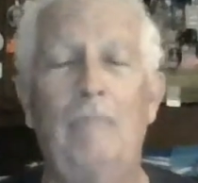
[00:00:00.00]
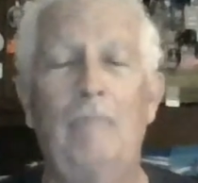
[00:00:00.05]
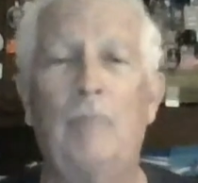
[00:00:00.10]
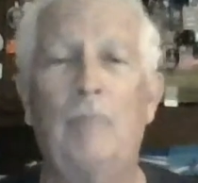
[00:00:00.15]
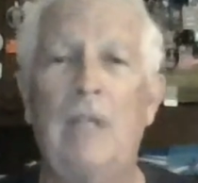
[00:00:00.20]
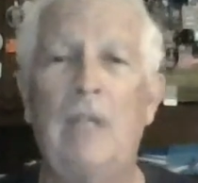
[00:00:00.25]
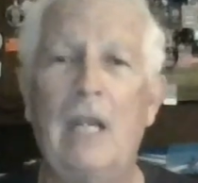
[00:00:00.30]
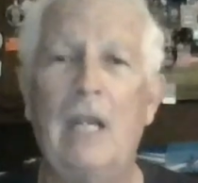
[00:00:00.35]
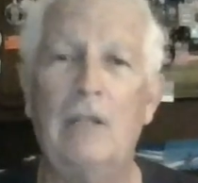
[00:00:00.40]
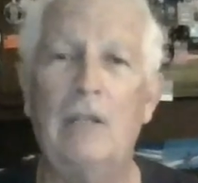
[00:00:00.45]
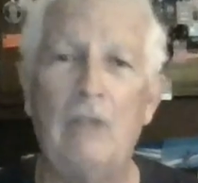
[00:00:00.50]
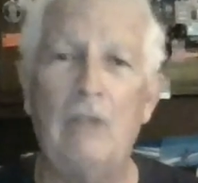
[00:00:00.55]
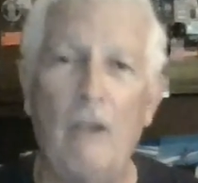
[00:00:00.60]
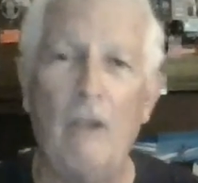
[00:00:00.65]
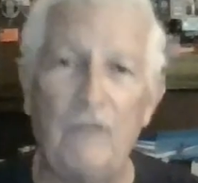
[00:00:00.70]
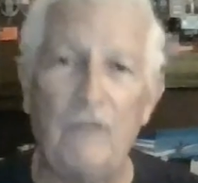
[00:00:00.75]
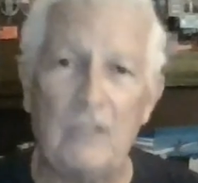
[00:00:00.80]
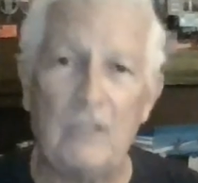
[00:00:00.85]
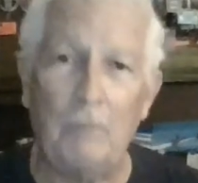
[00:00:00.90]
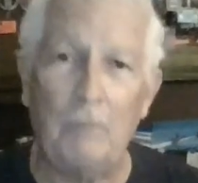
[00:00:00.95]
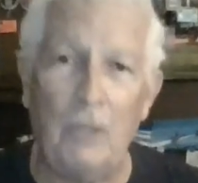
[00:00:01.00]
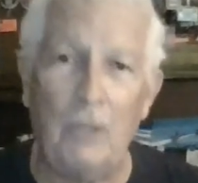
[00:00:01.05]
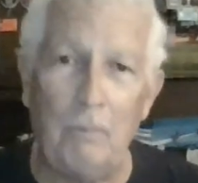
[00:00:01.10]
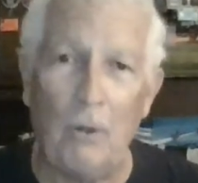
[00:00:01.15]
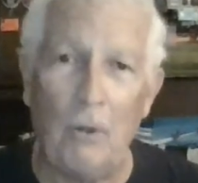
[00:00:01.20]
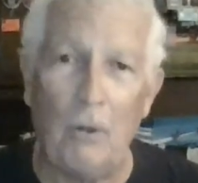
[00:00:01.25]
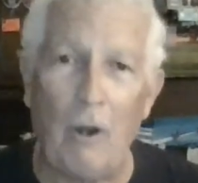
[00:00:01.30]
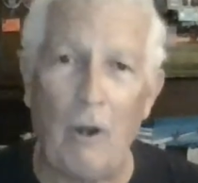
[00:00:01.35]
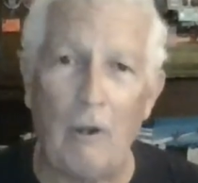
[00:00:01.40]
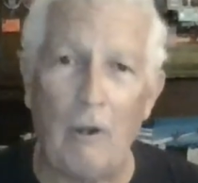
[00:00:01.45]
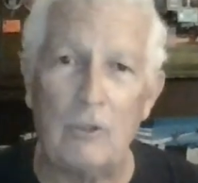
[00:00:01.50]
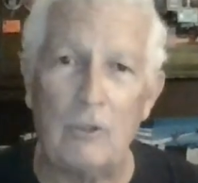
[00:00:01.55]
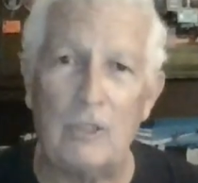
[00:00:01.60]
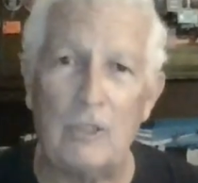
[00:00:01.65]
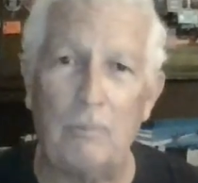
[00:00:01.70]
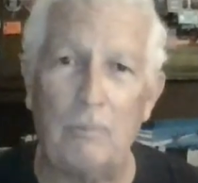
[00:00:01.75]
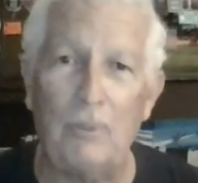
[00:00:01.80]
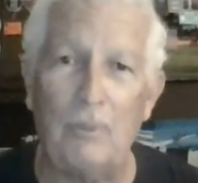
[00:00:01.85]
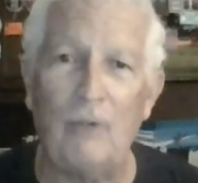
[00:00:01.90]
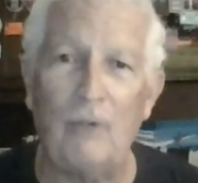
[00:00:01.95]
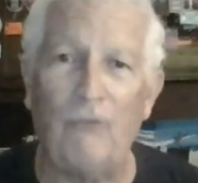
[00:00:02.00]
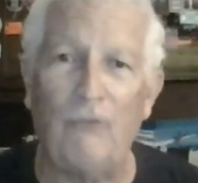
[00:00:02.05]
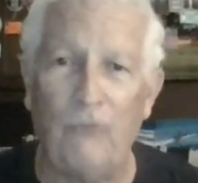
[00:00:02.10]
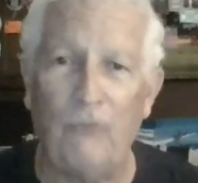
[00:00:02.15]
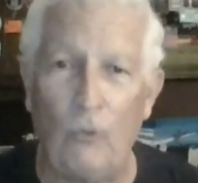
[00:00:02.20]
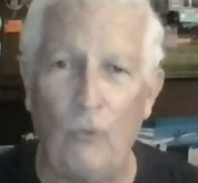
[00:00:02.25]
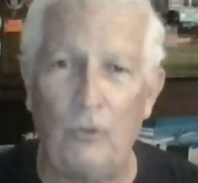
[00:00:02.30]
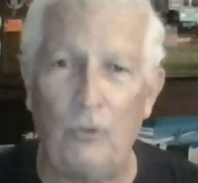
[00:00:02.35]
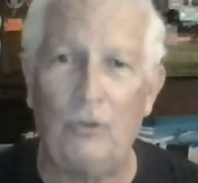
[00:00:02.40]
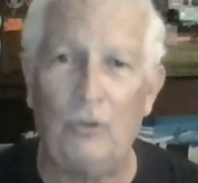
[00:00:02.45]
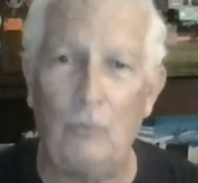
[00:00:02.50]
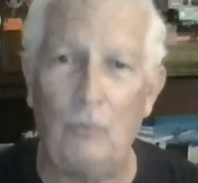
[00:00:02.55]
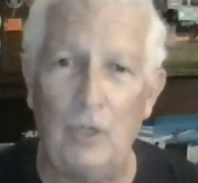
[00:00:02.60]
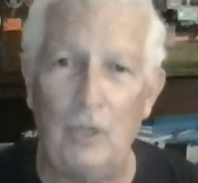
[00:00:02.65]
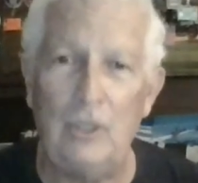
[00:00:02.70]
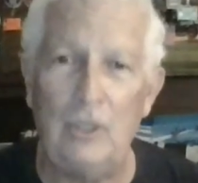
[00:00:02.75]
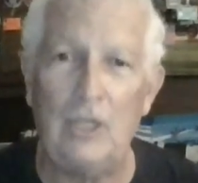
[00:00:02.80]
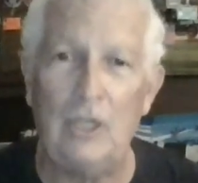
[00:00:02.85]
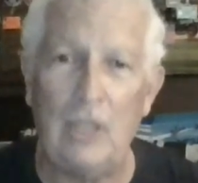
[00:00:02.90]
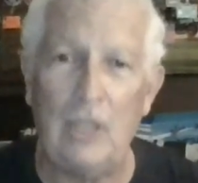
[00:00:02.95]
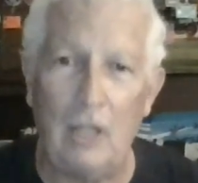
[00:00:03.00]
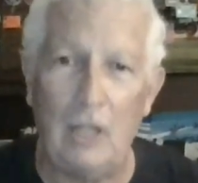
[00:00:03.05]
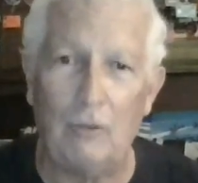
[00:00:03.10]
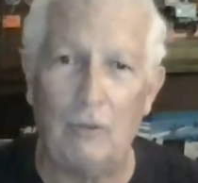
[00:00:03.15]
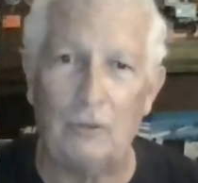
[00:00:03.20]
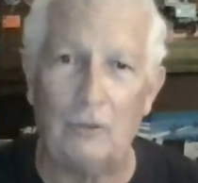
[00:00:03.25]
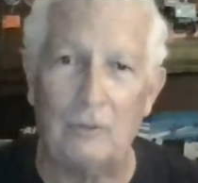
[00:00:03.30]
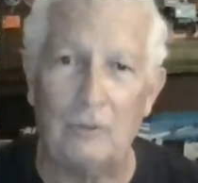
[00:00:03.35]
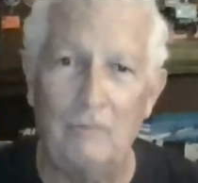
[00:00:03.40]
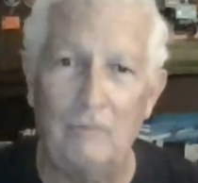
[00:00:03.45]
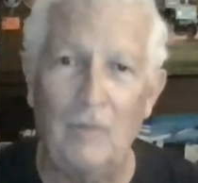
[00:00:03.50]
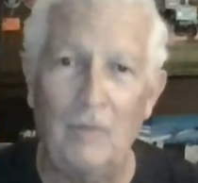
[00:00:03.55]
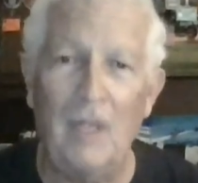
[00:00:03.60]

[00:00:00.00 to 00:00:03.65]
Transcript: But he had enough spare parts to put a 4th one together.